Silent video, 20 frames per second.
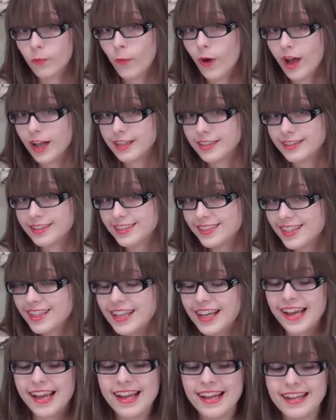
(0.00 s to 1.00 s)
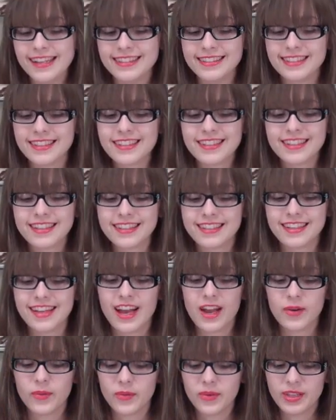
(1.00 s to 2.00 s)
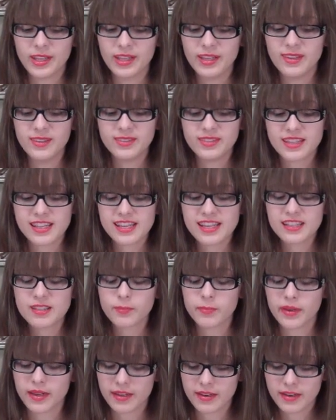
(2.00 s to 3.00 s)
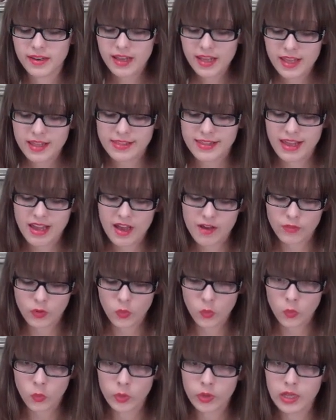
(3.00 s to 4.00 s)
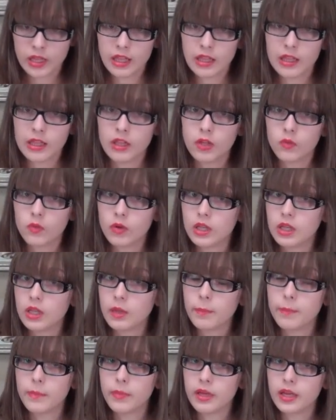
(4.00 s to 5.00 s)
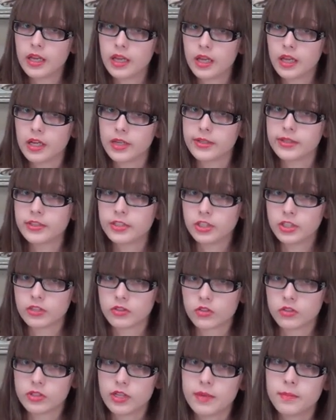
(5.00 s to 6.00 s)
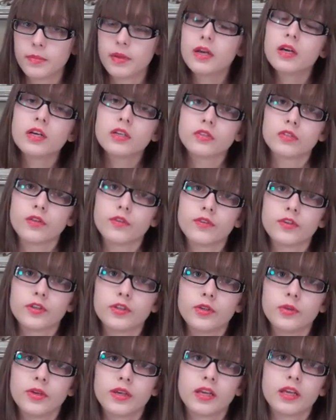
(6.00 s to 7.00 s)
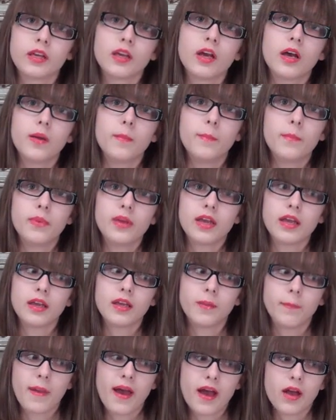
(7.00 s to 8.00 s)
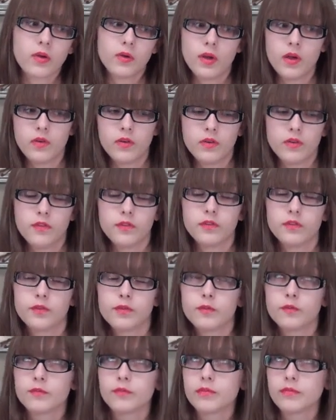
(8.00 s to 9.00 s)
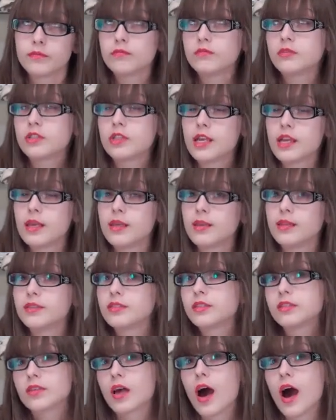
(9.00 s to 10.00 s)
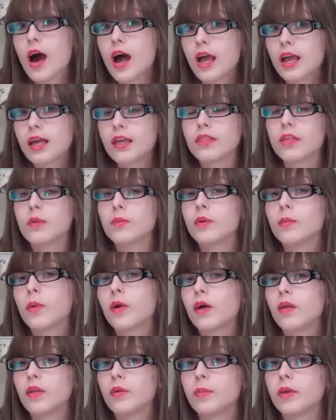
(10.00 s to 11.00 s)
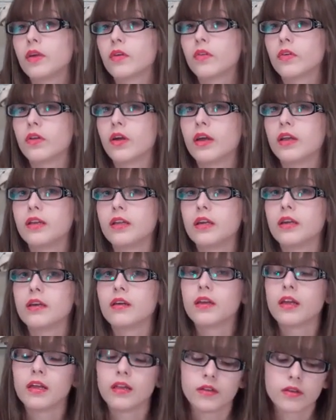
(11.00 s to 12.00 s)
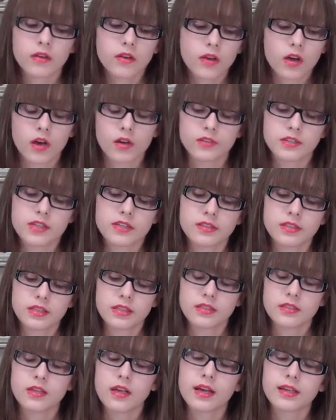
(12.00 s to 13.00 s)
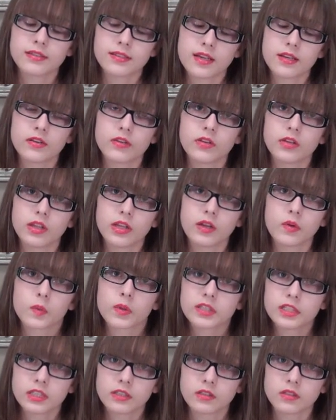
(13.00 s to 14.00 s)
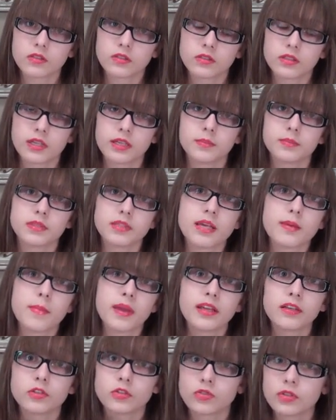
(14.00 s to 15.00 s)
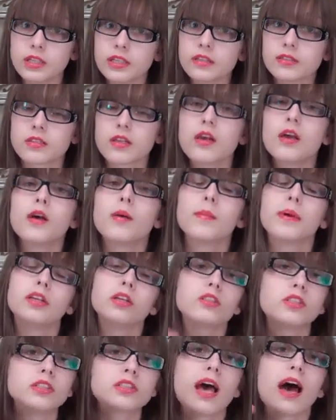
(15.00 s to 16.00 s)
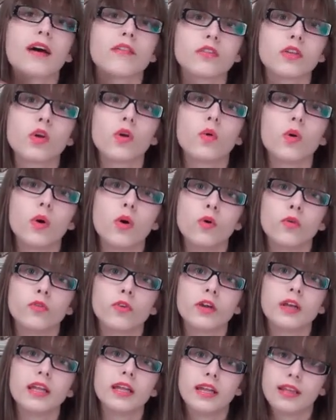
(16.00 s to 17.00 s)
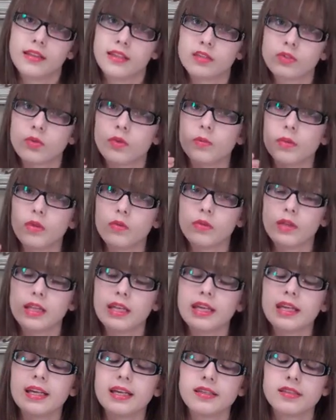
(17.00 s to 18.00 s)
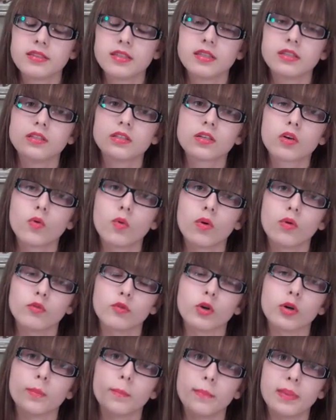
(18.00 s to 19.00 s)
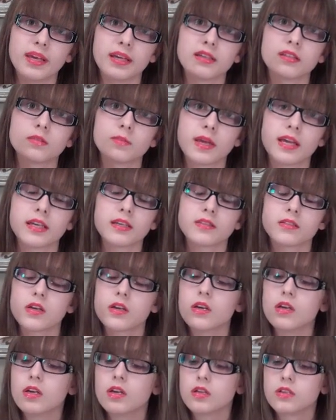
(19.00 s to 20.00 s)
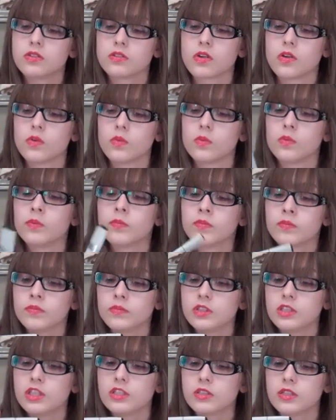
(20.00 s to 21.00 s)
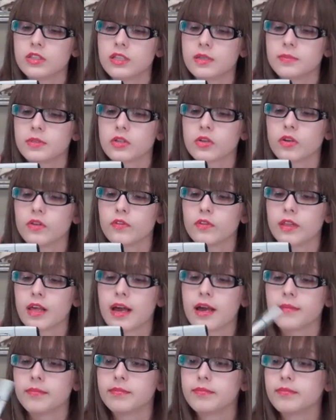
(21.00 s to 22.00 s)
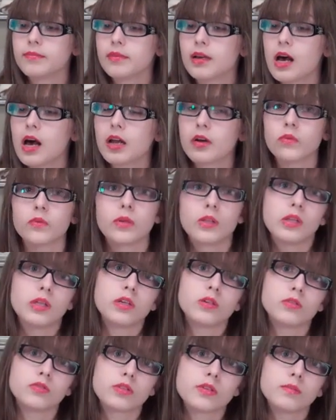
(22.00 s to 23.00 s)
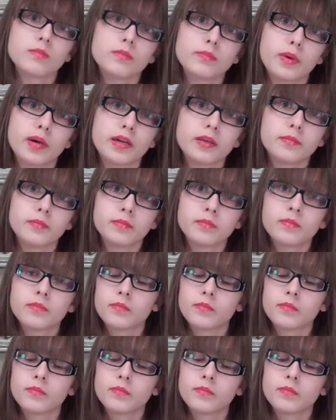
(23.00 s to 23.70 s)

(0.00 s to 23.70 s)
whites, and I don't really use these, but they have a really, really big chisel tip. So if you're doing a big background of, say, the sky, they would probably be a good idea. And obviously, I said earlier, with chisel tips, they make streaks, but you just have to go over it, and this would be really easy to go over a big space. So chisel tips are good for that. I don't really use them, but